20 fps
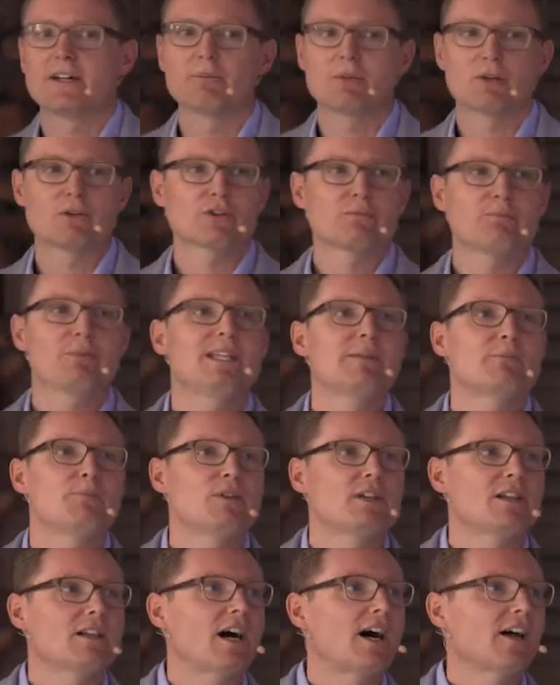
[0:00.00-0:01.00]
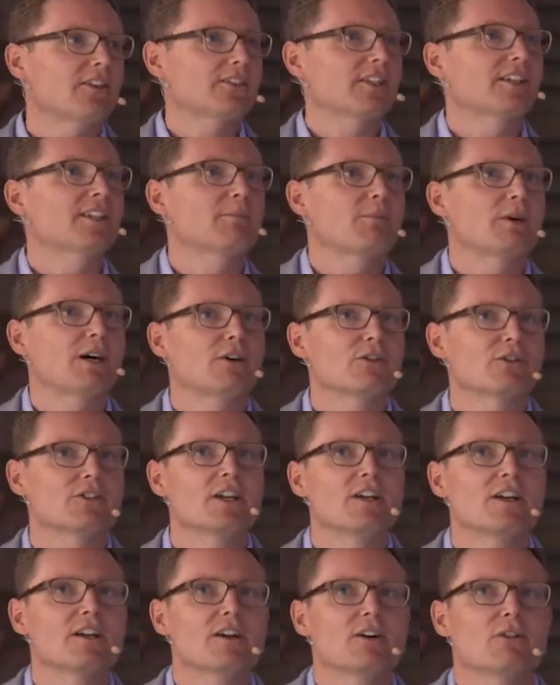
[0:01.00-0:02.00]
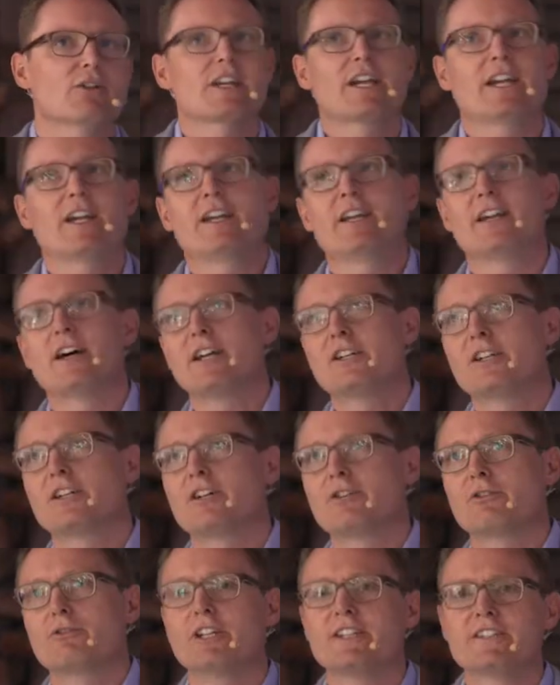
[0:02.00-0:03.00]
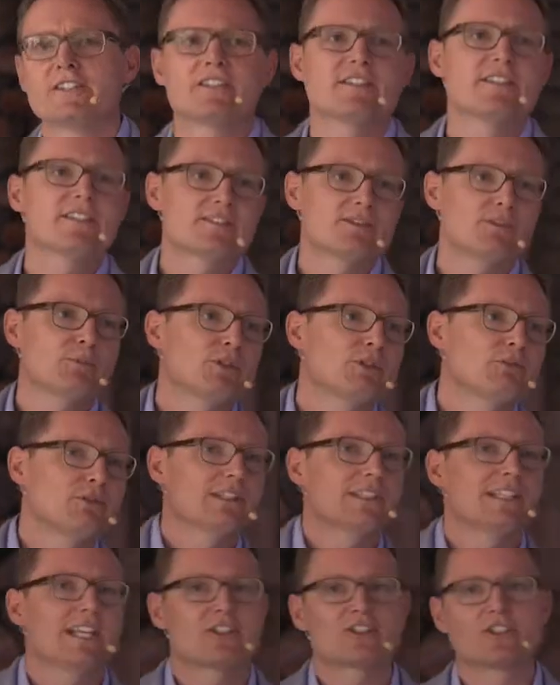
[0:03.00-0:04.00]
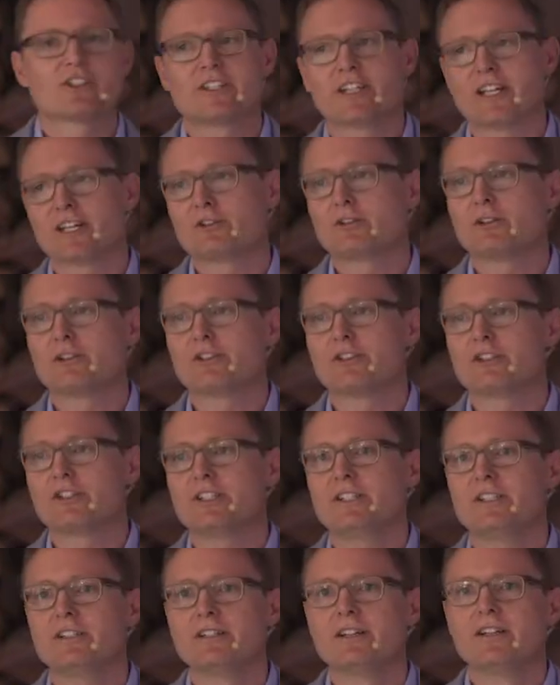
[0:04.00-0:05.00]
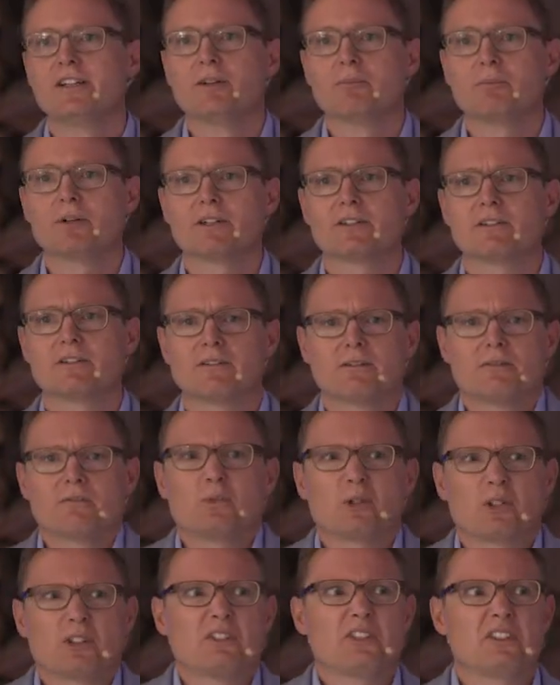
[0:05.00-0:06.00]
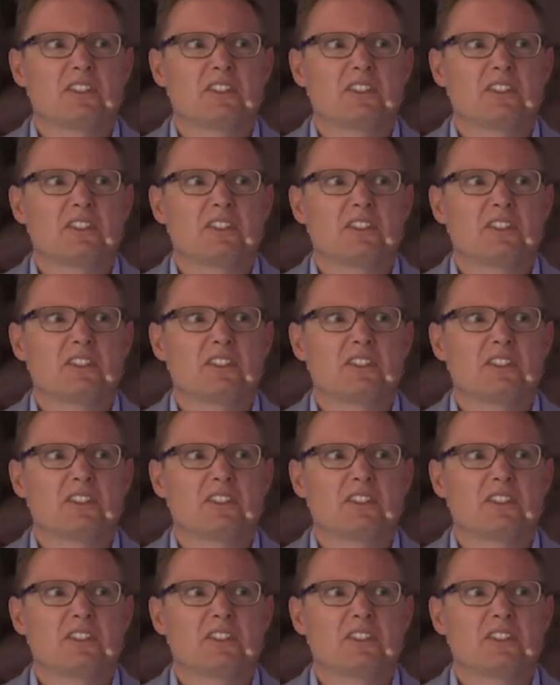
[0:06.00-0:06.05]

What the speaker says: because people are asking about, okay, I know it's a distributed ledger technology, but what is a